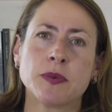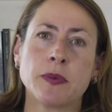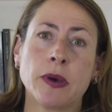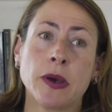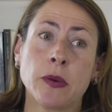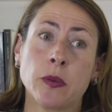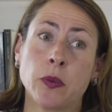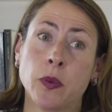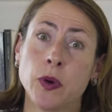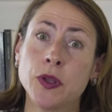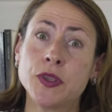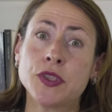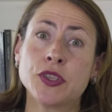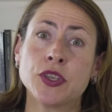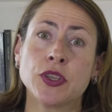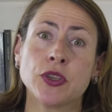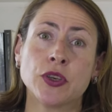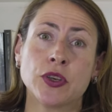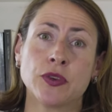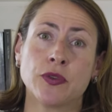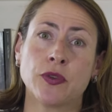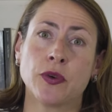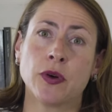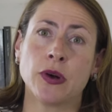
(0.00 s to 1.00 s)
about what to
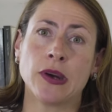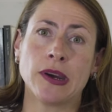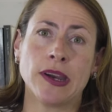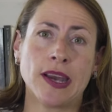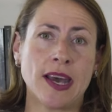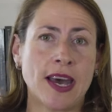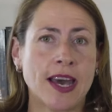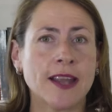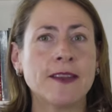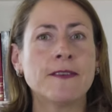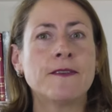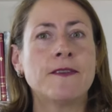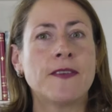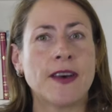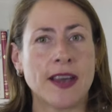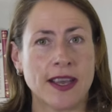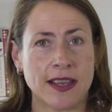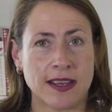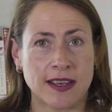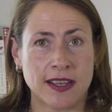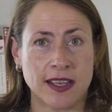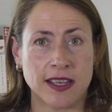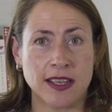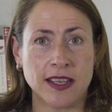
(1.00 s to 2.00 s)
look for, how to
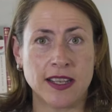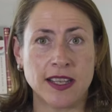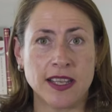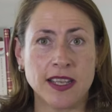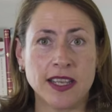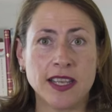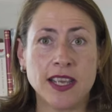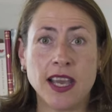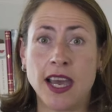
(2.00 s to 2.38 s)
find it,